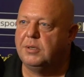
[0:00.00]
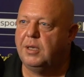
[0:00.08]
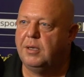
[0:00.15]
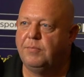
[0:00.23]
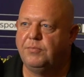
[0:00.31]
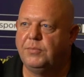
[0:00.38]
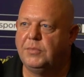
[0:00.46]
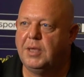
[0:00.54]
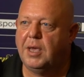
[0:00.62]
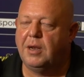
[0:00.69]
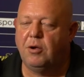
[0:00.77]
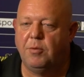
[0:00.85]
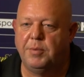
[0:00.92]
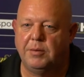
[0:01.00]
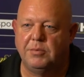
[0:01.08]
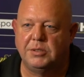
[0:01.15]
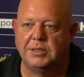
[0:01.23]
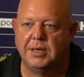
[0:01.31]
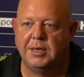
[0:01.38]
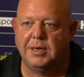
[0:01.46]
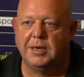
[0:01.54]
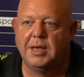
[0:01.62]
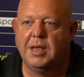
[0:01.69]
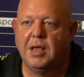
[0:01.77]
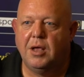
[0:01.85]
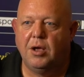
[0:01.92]
Um, yeah, a lot of people are saying
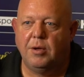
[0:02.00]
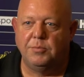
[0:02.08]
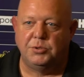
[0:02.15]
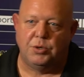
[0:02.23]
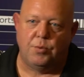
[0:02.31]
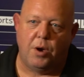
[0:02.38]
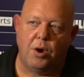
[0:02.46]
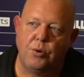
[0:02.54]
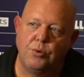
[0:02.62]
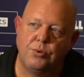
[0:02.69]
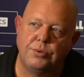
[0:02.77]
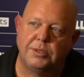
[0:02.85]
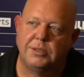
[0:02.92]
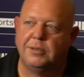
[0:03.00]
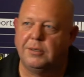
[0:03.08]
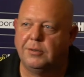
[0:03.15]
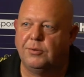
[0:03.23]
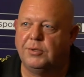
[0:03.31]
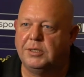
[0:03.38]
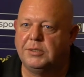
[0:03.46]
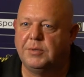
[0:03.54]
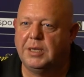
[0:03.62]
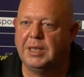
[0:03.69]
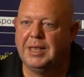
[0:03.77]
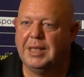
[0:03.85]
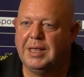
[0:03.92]
I'm too old and, and all this,
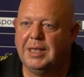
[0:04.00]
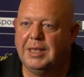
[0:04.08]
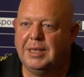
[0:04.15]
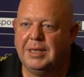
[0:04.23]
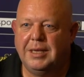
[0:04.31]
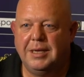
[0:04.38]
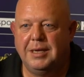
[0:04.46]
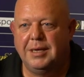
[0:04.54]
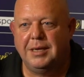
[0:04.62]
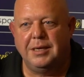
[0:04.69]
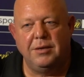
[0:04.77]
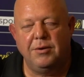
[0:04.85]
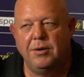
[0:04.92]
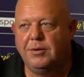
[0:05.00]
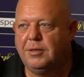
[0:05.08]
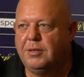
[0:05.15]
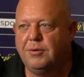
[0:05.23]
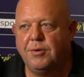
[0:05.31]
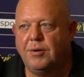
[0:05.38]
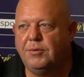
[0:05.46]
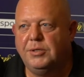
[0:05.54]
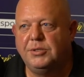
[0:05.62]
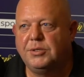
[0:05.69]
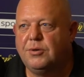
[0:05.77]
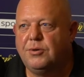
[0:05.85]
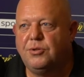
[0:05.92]
but hey, you're, you're only
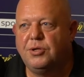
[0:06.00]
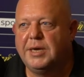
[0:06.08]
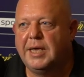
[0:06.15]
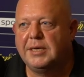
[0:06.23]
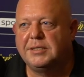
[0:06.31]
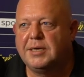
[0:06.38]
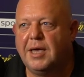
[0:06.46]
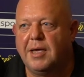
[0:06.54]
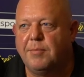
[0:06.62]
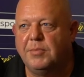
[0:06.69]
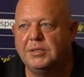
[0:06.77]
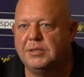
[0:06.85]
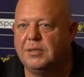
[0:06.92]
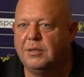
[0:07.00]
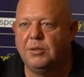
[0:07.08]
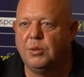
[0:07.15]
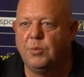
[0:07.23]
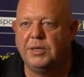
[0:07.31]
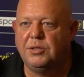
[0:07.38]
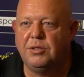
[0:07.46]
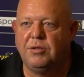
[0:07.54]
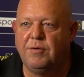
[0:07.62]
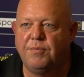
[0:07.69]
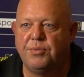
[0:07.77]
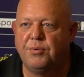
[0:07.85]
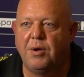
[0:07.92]
as good as your next game. It's the, the ones that
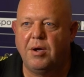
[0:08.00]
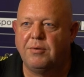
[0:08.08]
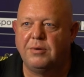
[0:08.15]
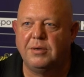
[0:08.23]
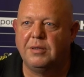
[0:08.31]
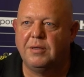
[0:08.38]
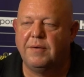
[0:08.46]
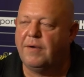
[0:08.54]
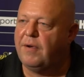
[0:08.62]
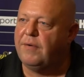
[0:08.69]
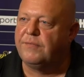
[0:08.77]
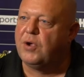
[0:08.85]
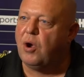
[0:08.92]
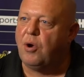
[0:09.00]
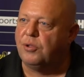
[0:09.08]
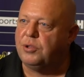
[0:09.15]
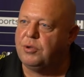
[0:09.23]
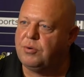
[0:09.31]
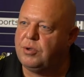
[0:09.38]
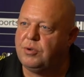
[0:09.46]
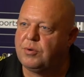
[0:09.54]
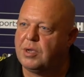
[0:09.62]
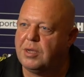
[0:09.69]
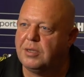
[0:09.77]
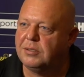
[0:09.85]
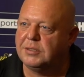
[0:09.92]
you've thrown are, have gone. You, you
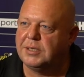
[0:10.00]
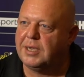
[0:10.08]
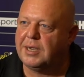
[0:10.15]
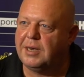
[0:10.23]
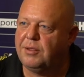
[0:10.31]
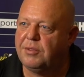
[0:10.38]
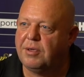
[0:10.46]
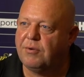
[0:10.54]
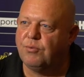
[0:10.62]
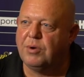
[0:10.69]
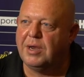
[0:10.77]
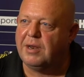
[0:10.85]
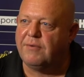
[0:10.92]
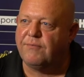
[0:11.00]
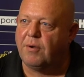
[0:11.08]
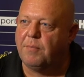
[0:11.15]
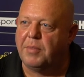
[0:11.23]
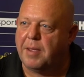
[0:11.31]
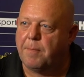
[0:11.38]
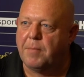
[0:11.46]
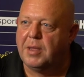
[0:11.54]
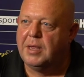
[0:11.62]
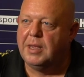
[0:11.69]
can't take anything really from them.